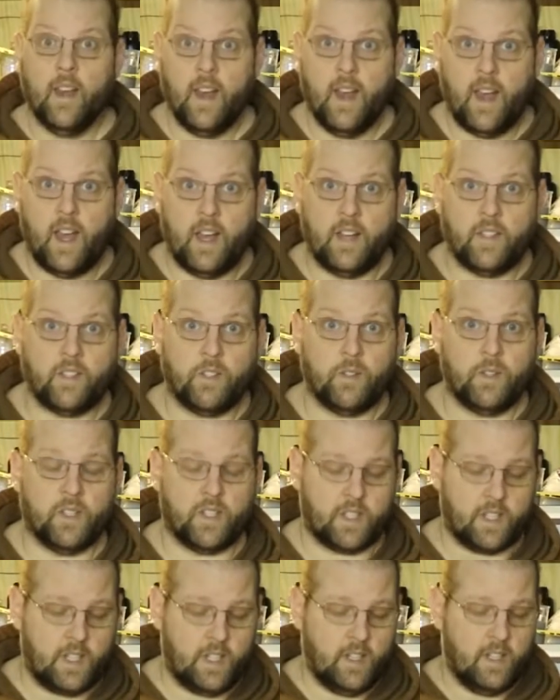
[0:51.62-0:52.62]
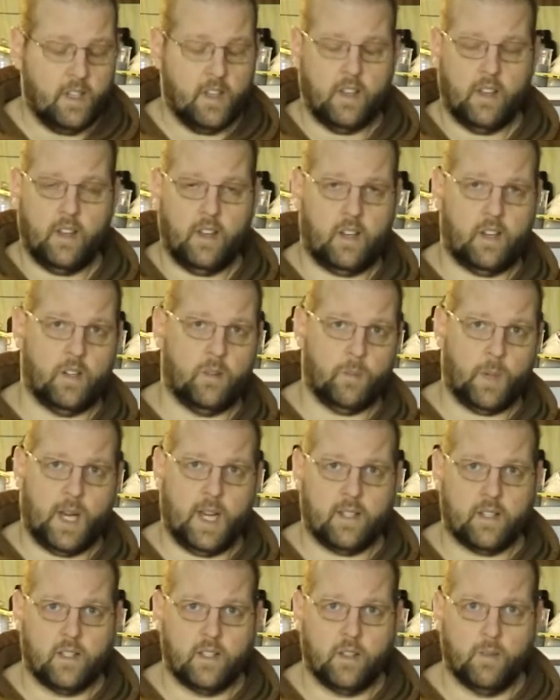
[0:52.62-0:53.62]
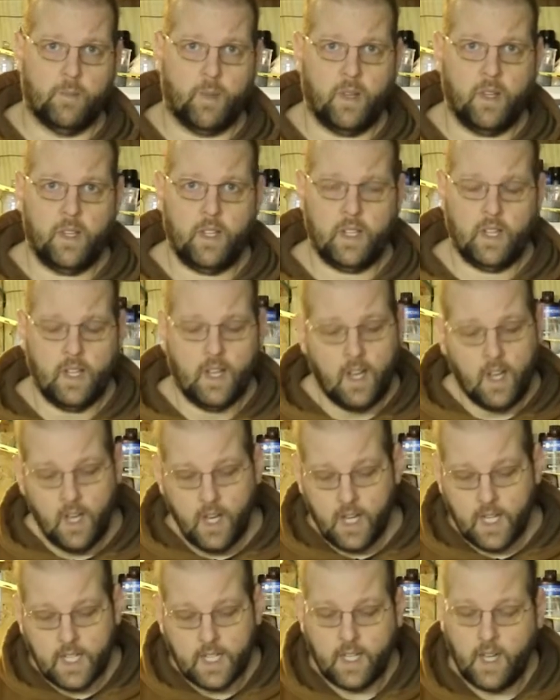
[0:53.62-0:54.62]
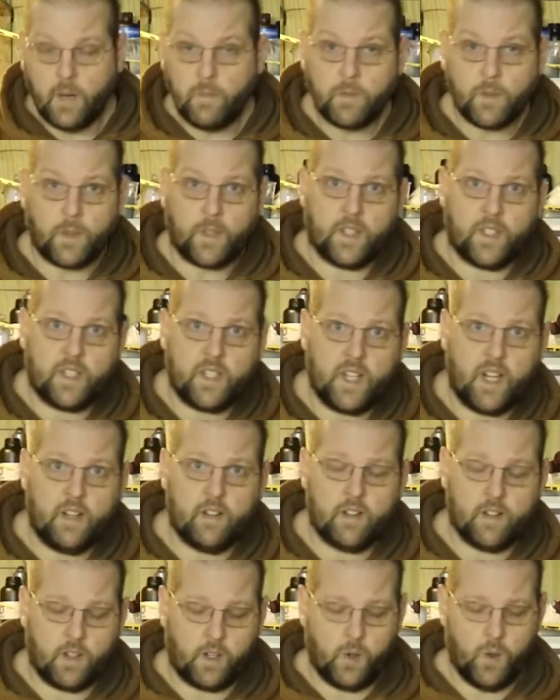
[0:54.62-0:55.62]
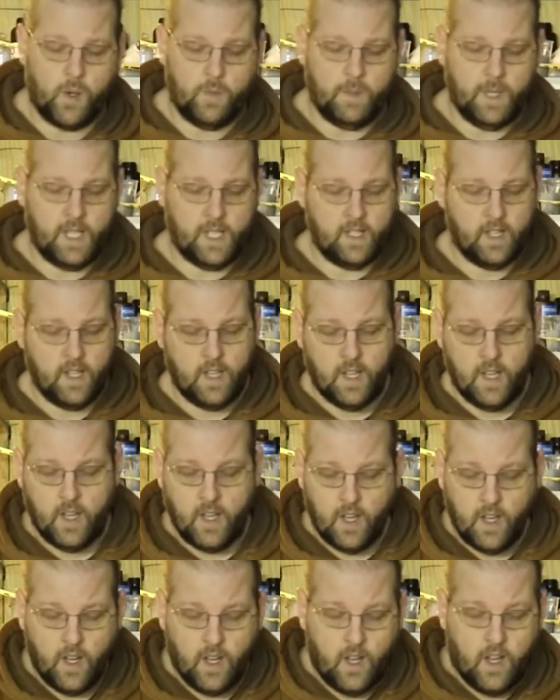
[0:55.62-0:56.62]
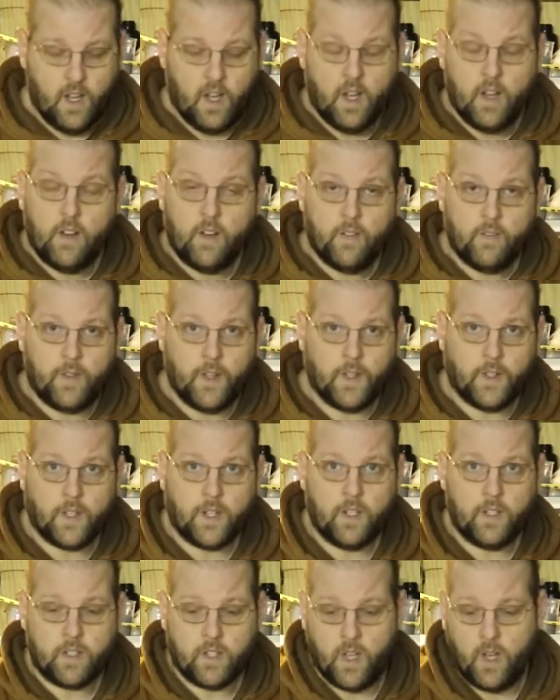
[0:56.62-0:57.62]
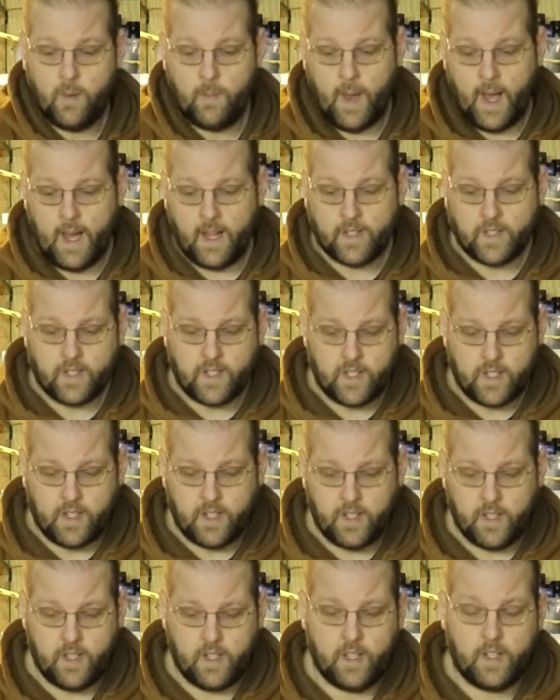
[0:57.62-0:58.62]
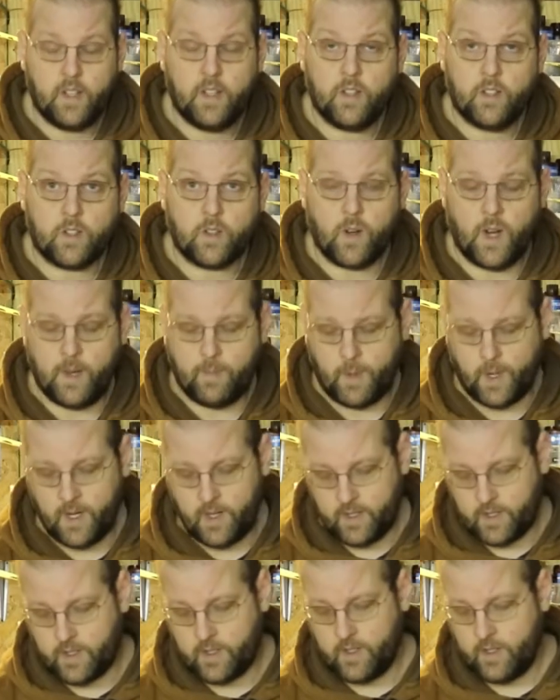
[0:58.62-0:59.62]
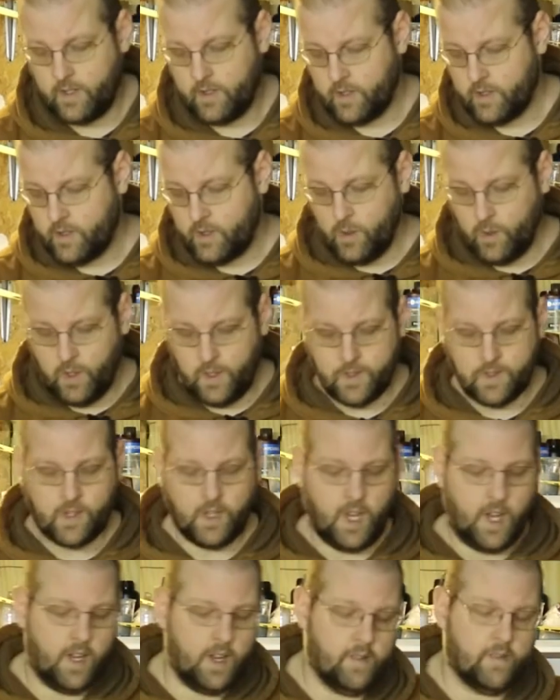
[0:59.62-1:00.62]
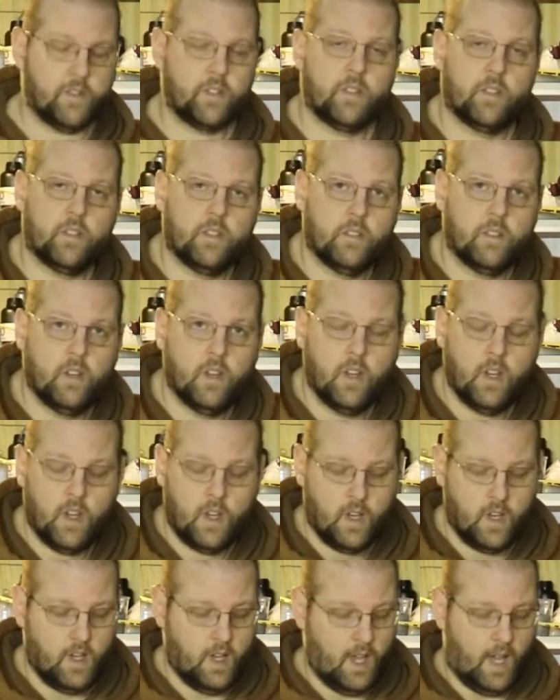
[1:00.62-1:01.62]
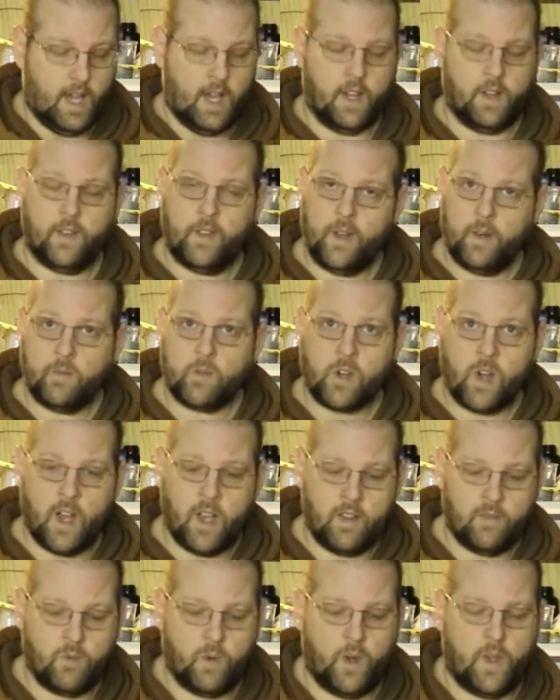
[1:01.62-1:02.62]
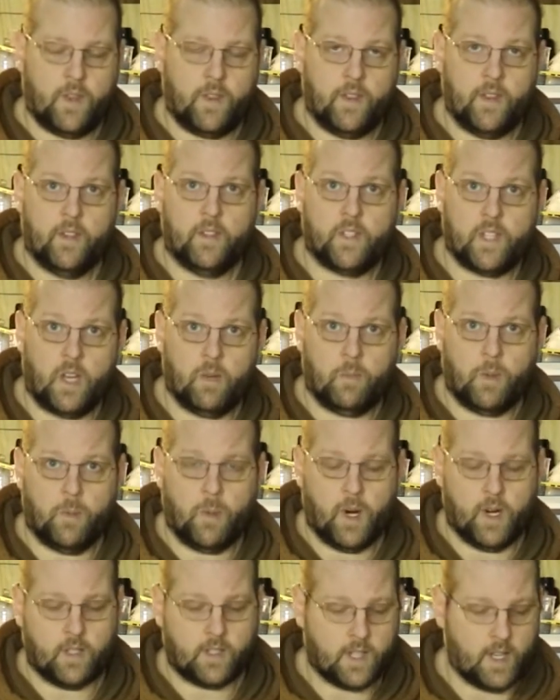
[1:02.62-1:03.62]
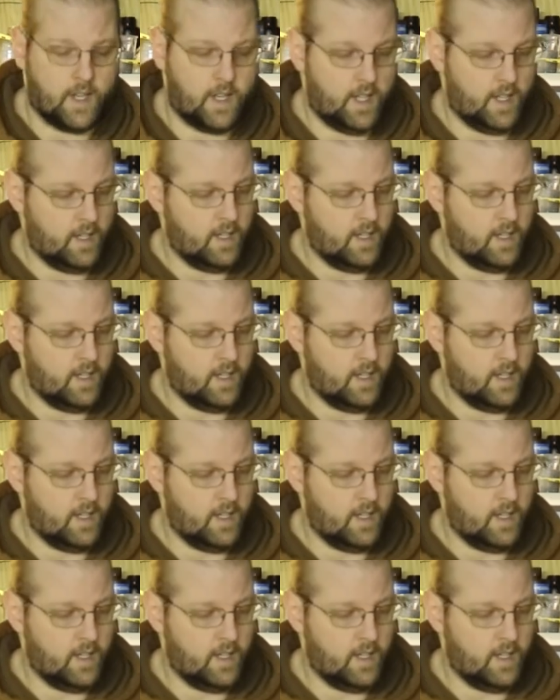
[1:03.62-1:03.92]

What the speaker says: As you can see, unboxing complete. Comes with the standard equipment, filters, masks, scrapers, tools, gloves, and thumb drive with sample parts on it.